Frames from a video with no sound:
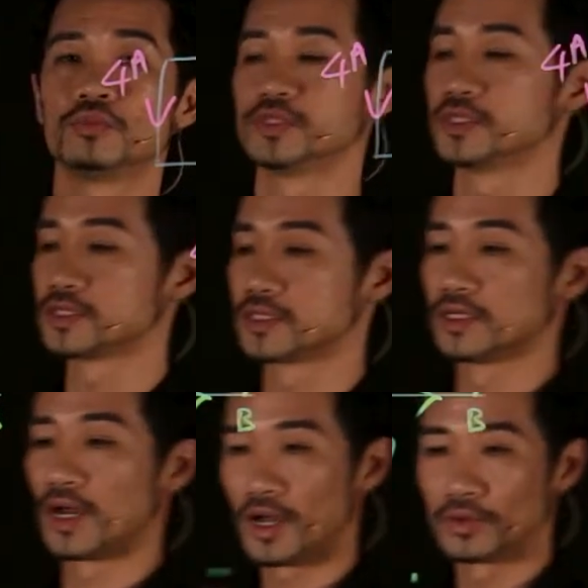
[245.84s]
8 ohm
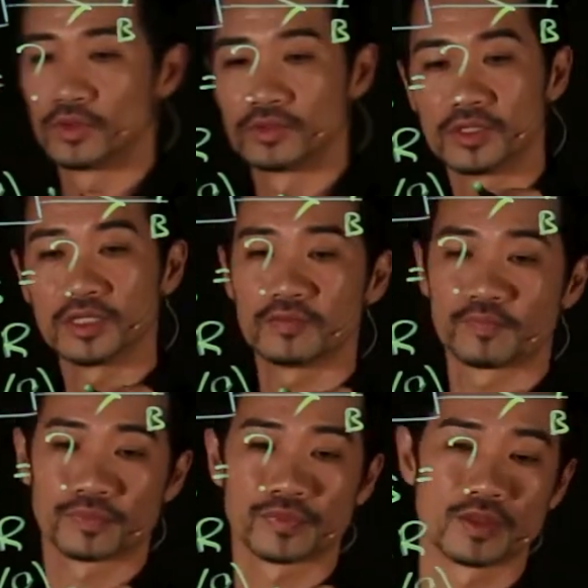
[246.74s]
resistor? I will need
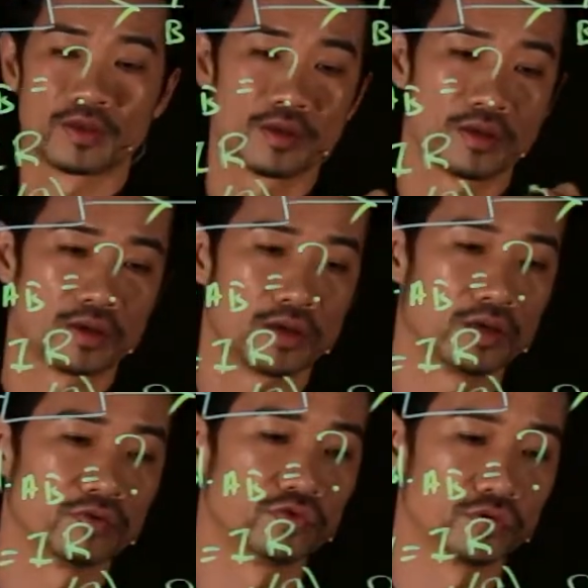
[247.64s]

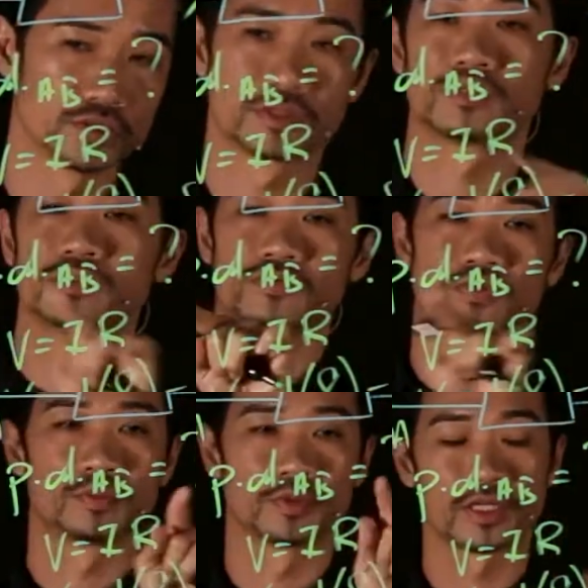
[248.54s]
8 volts
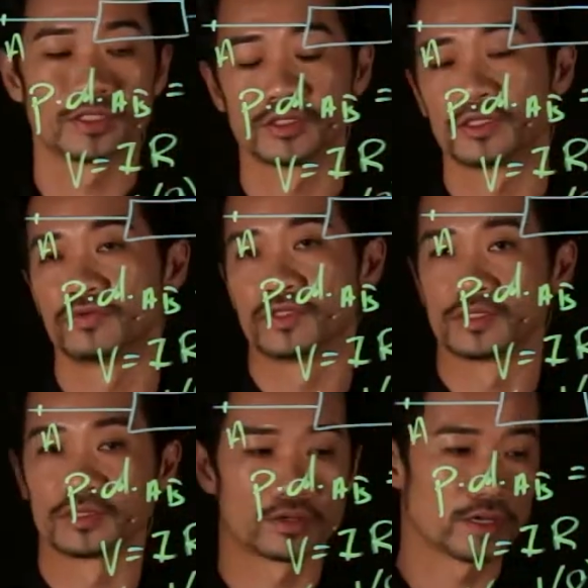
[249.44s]
for the potential
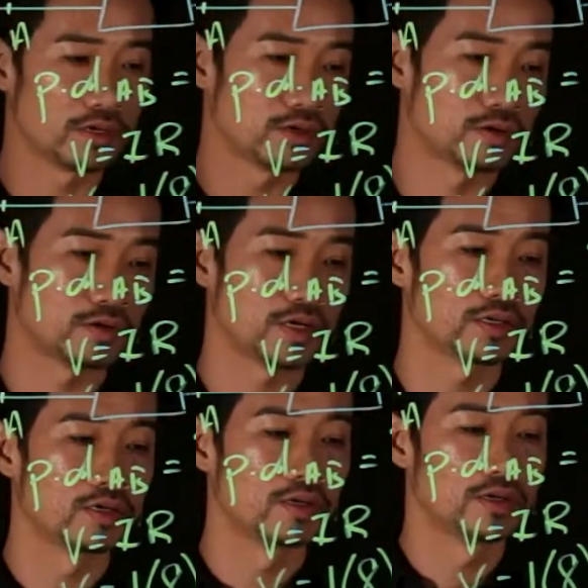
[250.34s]
difference, okay? All
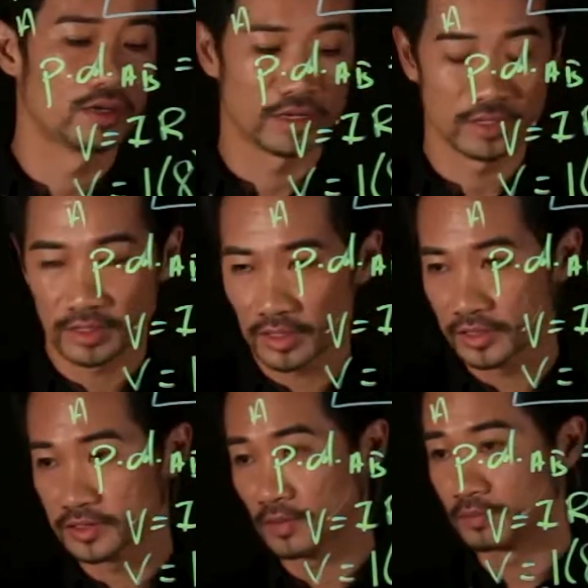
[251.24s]
right. Another
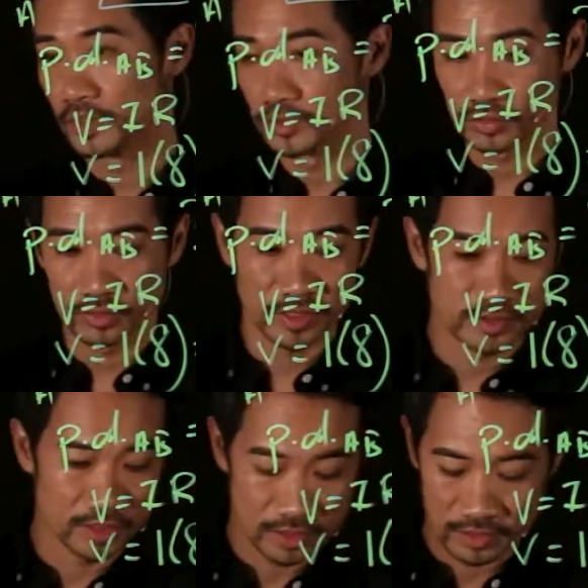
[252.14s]
example, so
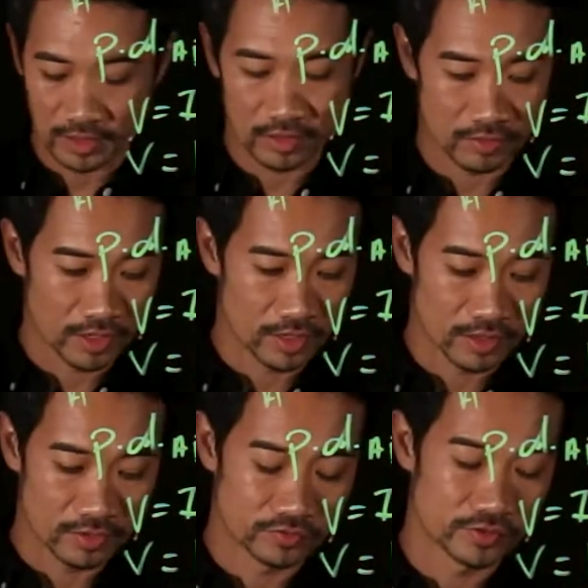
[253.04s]
let's say now I
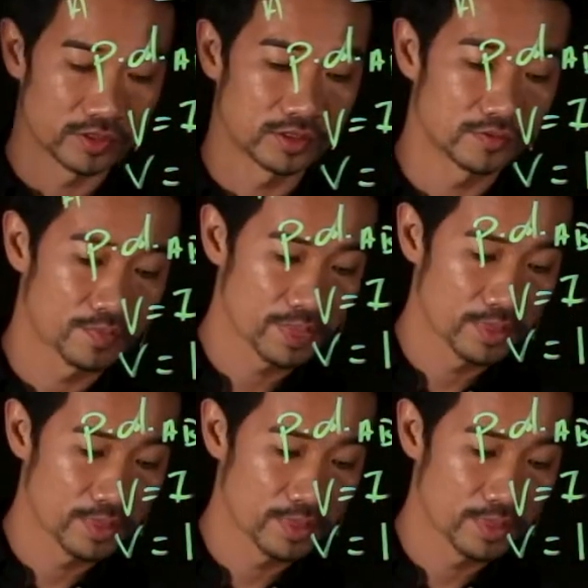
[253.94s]
have a